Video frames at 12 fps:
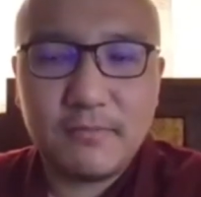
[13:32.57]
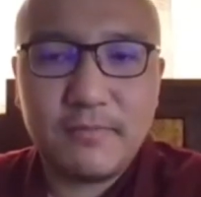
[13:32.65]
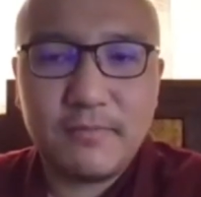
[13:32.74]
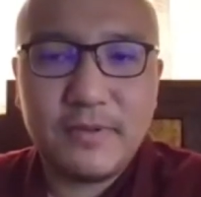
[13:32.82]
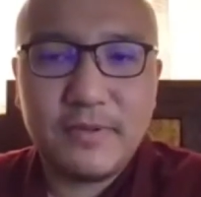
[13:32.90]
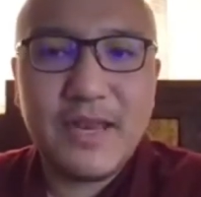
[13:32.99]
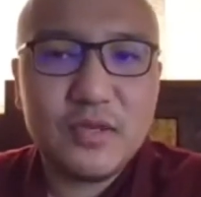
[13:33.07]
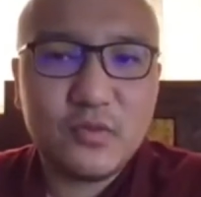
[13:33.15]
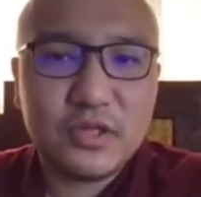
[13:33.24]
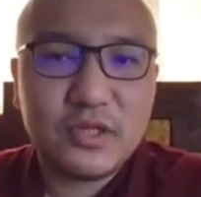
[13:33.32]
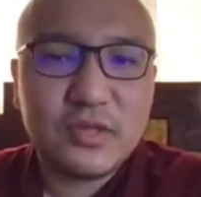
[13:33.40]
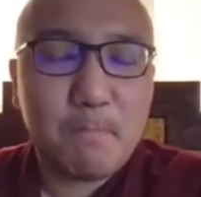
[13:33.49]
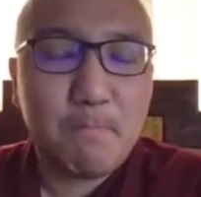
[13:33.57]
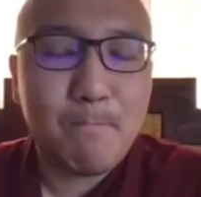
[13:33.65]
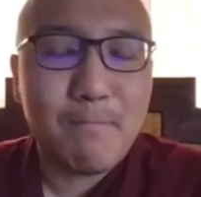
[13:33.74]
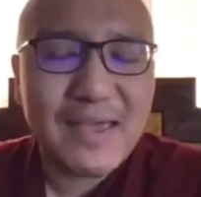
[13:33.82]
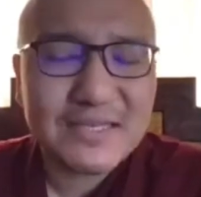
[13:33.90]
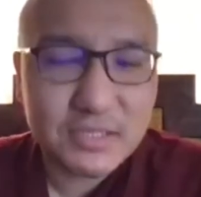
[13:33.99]
play with
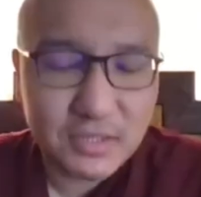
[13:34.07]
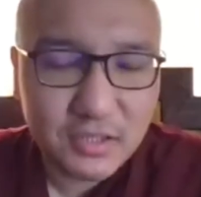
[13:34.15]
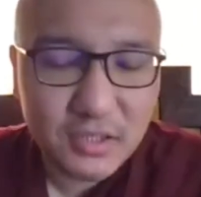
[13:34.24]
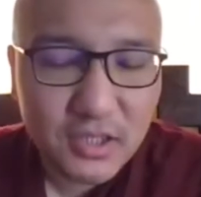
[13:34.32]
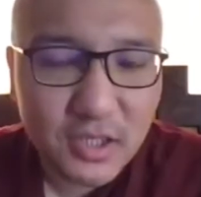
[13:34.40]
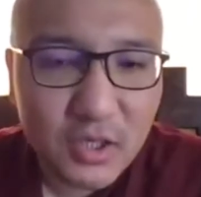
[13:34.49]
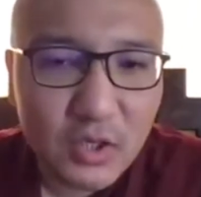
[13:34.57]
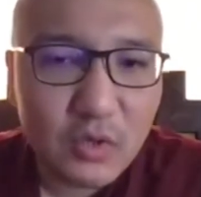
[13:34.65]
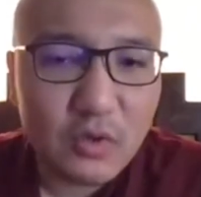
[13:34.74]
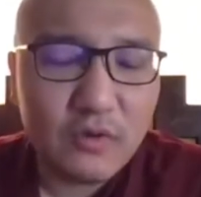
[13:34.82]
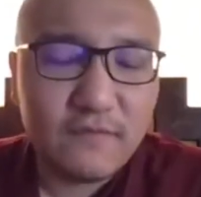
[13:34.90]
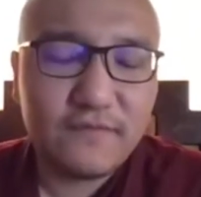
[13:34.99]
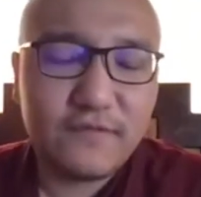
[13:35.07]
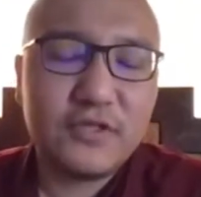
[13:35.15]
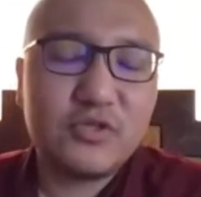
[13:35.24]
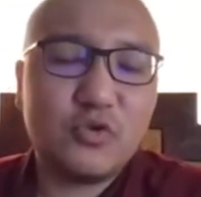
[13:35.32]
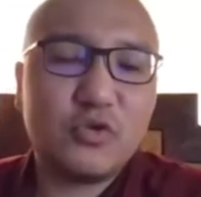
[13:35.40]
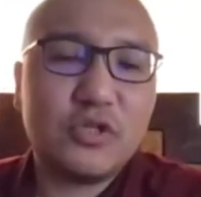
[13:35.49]
matter,
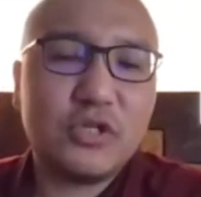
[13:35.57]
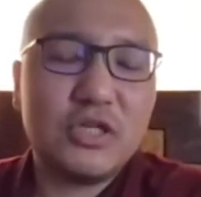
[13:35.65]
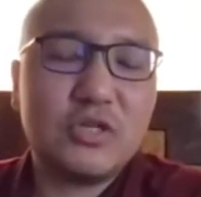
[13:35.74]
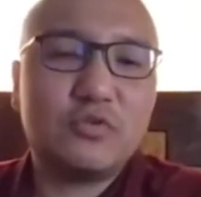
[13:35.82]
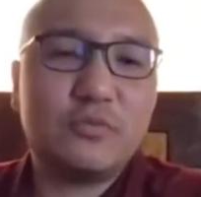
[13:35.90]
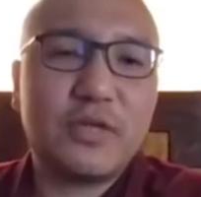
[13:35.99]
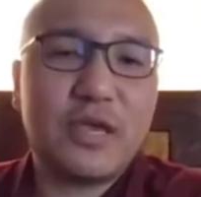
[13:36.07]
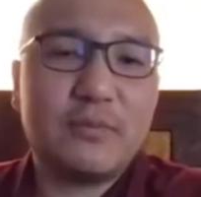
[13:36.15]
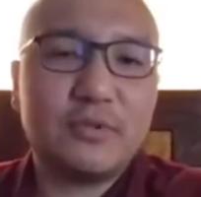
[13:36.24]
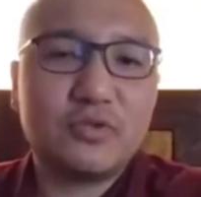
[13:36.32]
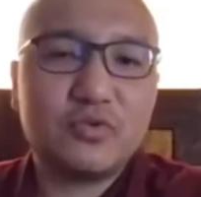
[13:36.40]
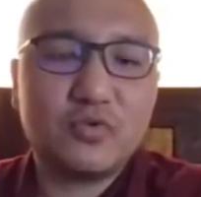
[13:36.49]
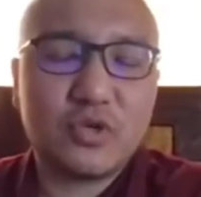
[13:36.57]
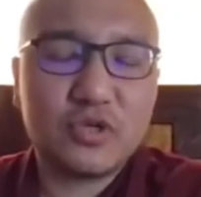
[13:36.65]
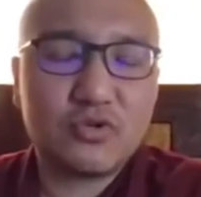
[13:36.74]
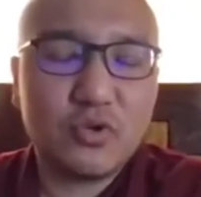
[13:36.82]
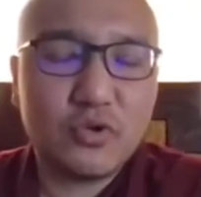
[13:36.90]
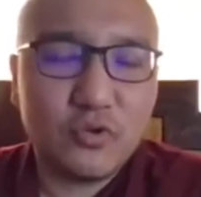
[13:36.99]
first you need to be able to
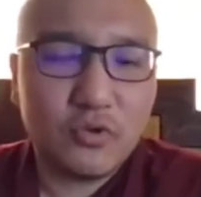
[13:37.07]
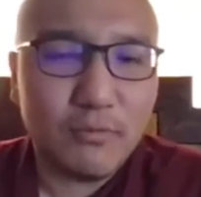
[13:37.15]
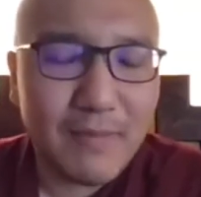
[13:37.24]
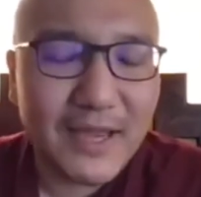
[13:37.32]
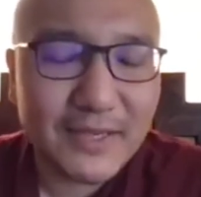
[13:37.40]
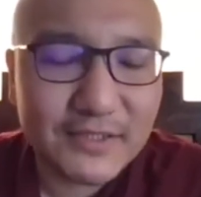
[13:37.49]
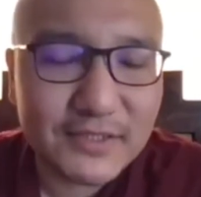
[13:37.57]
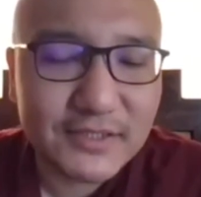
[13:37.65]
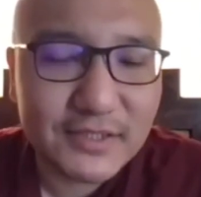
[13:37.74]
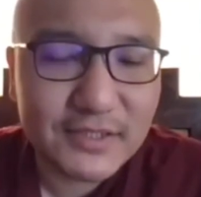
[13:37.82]
control your mind.